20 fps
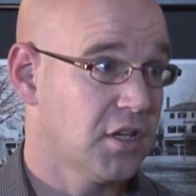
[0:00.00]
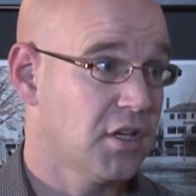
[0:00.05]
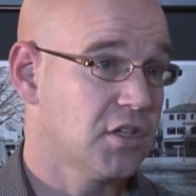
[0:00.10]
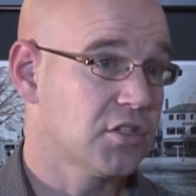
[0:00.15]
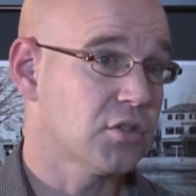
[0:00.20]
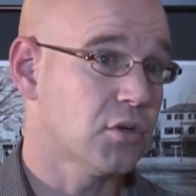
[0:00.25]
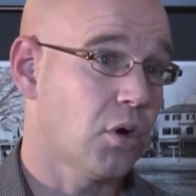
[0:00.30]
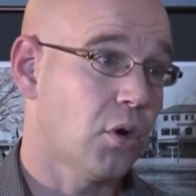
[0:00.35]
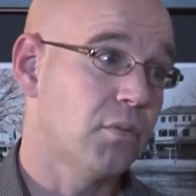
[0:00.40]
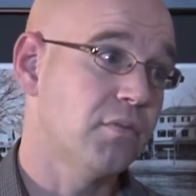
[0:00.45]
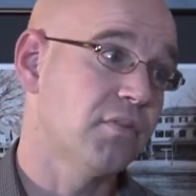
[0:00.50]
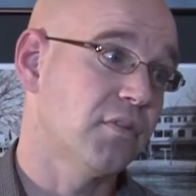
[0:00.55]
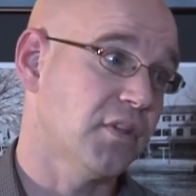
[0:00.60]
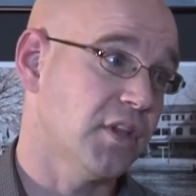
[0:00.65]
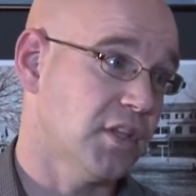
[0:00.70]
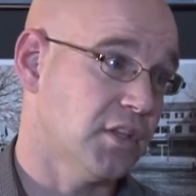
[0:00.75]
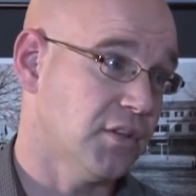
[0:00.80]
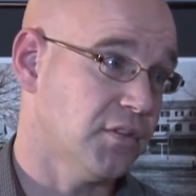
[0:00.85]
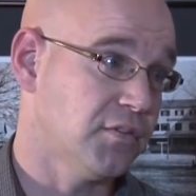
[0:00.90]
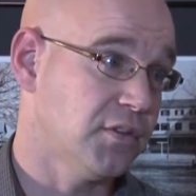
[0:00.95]
So hopefully
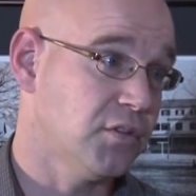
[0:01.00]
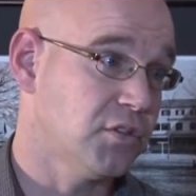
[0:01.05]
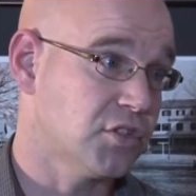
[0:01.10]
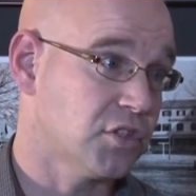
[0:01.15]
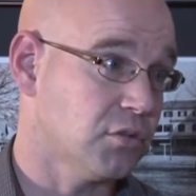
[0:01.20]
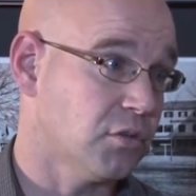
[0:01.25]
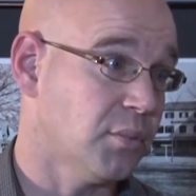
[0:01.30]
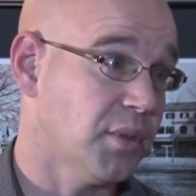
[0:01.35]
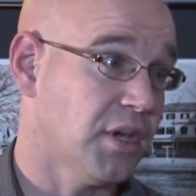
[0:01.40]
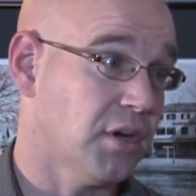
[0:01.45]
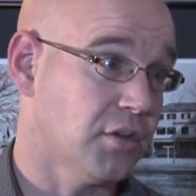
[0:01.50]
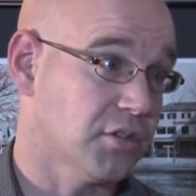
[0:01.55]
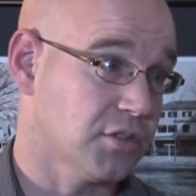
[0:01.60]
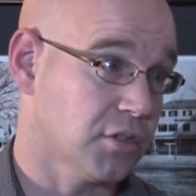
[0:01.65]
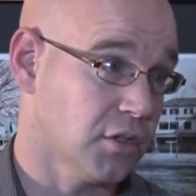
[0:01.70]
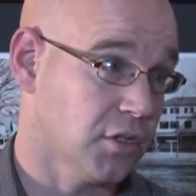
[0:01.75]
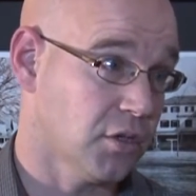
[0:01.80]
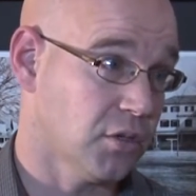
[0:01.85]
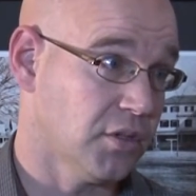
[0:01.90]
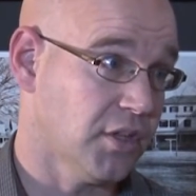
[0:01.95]
in the future we'll be able to
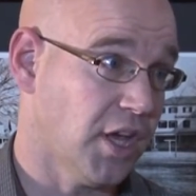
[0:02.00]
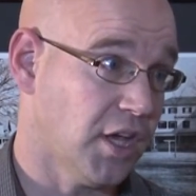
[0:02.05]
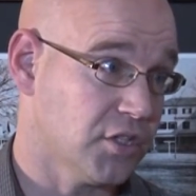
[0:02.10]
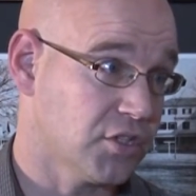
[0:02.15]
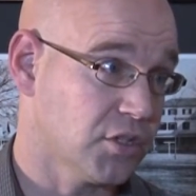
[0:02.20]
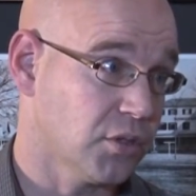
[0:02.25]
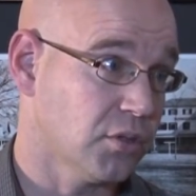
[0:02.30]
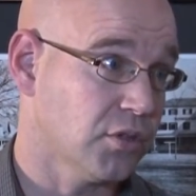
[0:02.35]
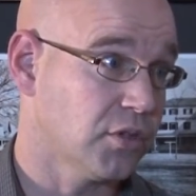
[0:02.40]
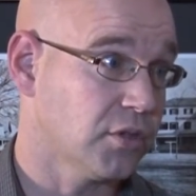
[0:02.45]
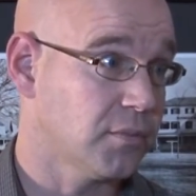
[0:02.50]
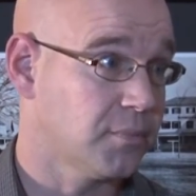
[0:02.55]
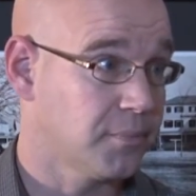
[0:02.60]
load that shoulder.